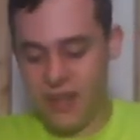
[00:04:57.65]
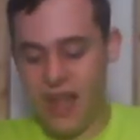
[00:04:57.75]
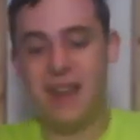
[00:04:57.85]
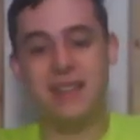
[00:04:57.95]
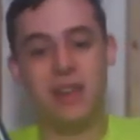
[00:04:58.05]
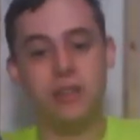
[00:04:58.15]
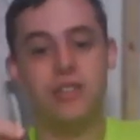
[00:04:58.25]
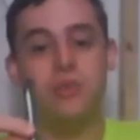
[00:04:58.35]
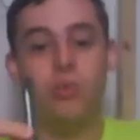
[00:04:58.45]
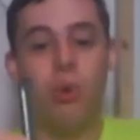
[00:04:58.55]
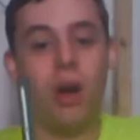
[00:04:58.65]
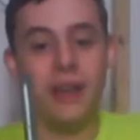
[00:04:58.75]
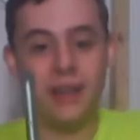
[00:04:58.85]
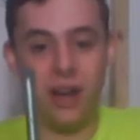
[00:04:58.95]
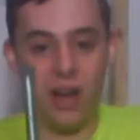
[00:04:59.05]
And it tells you
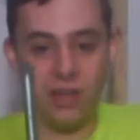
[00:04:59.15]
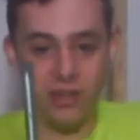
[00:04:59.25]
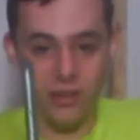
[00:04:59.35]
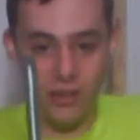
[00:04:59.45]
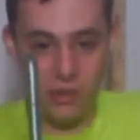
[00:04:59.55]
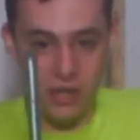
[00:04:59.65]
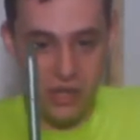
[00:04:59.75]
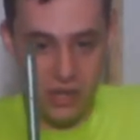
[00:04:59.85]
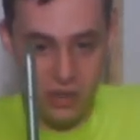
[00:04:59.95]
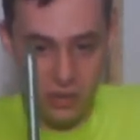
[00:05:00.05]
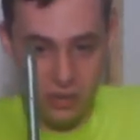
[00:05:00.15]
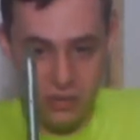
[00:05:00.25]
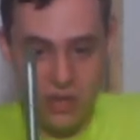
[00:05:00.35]
what color you can use.